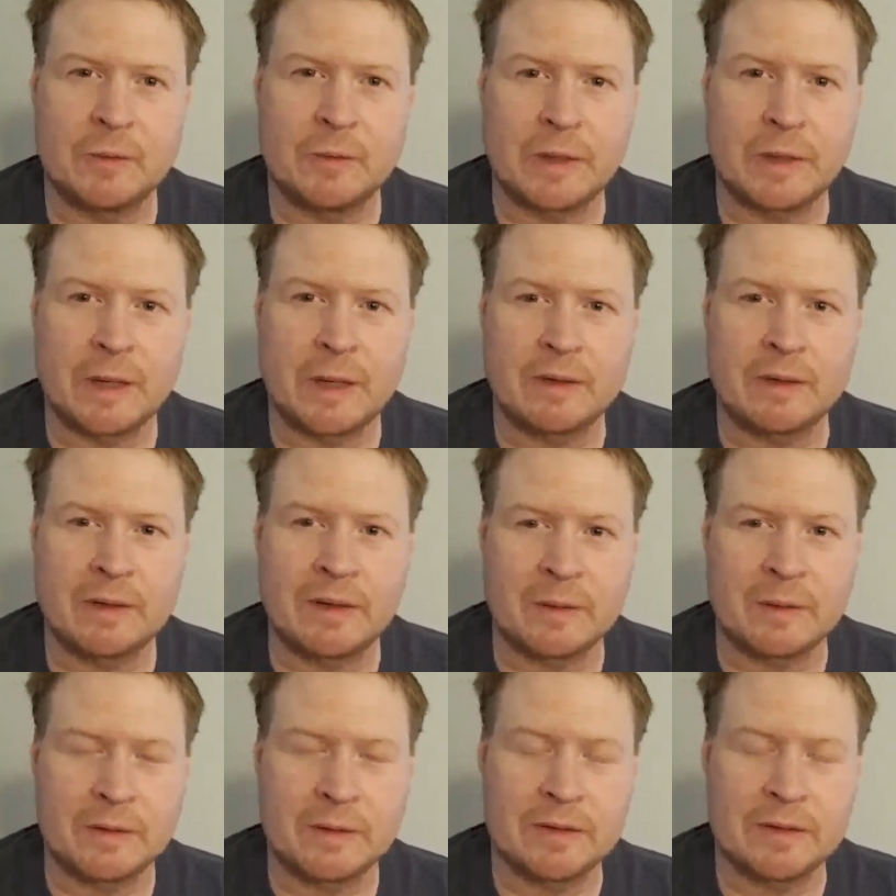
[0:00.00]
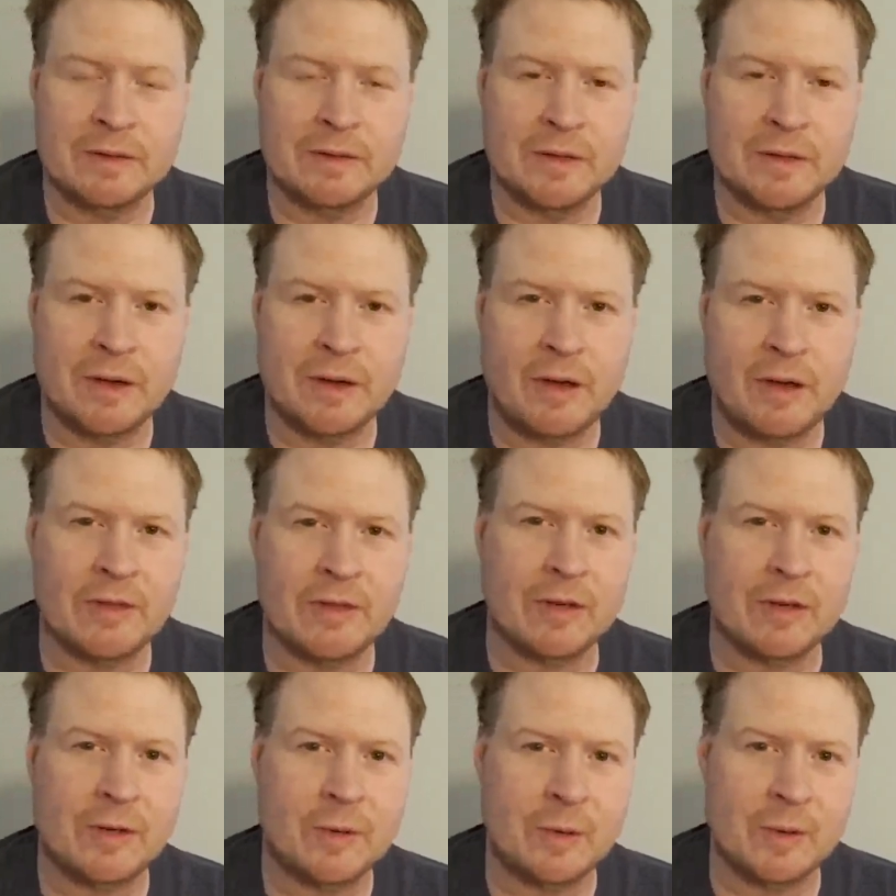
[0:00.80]
when I was on
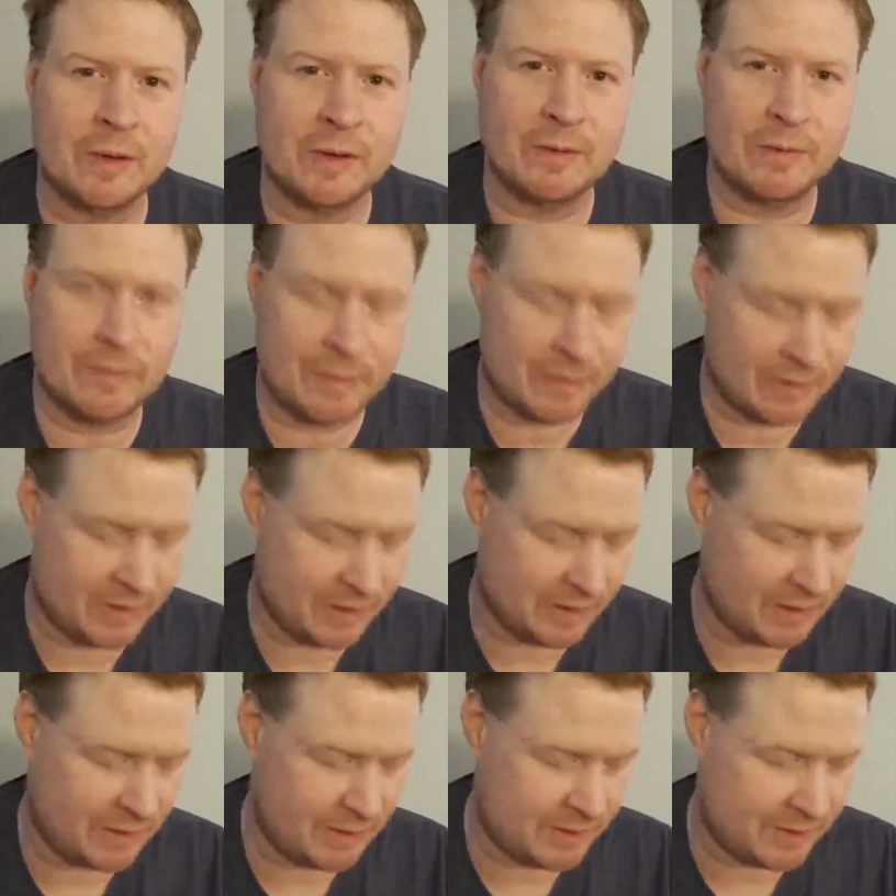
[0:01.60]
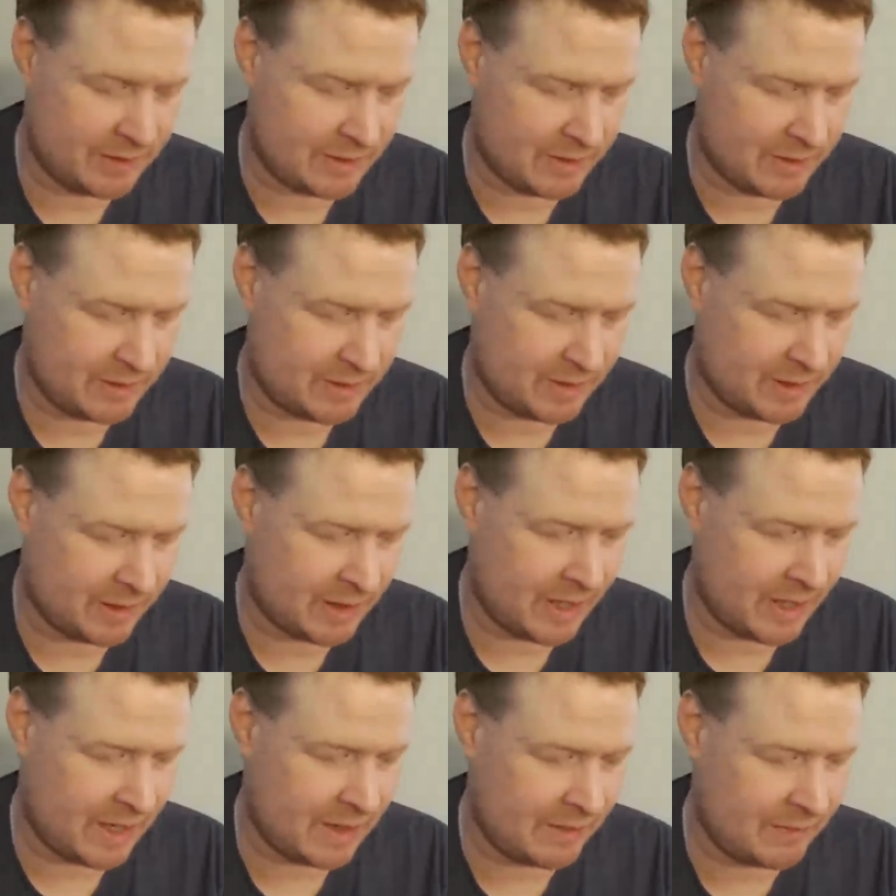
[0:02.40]
the court for the
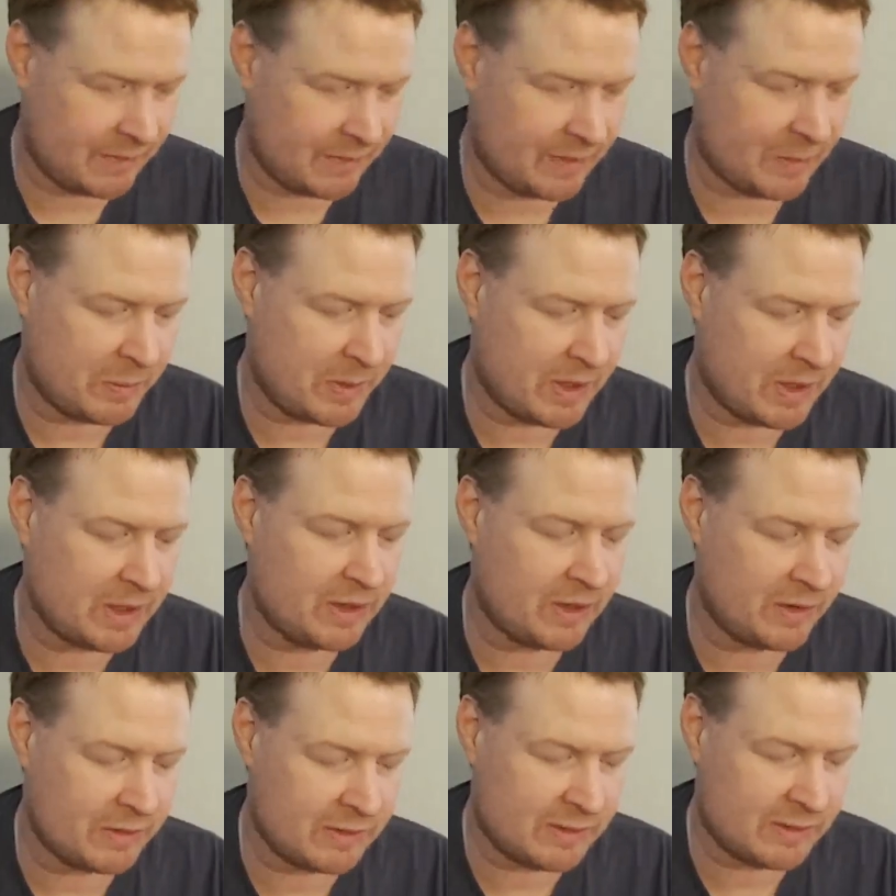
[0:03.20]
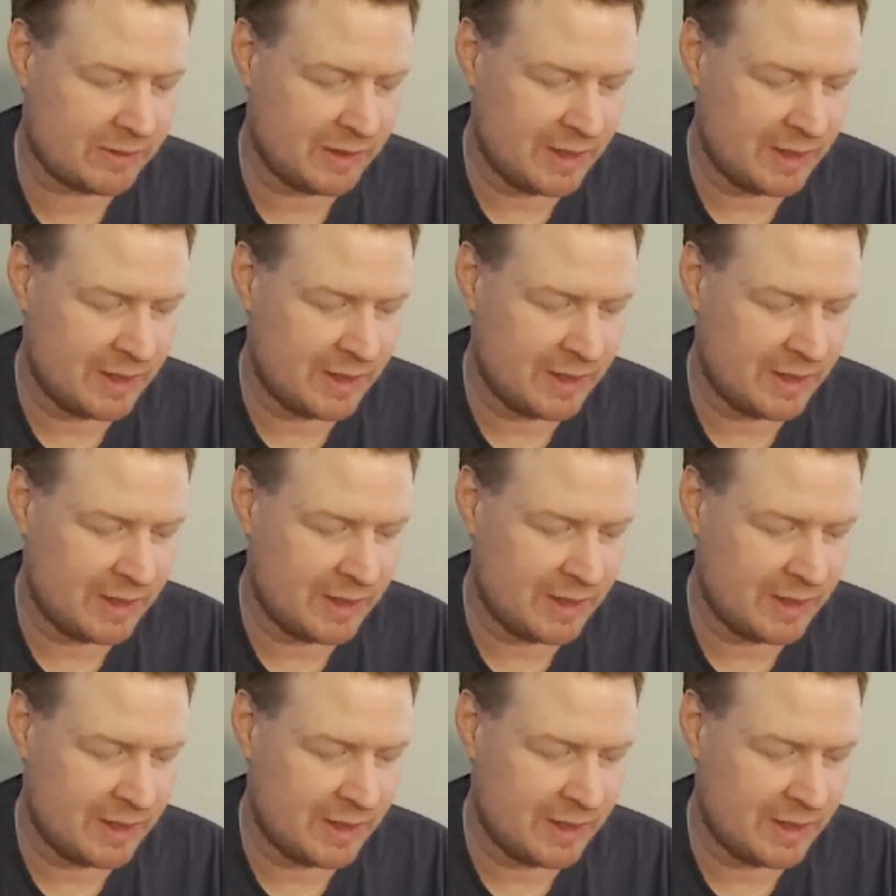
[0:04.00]
game for the playoffs,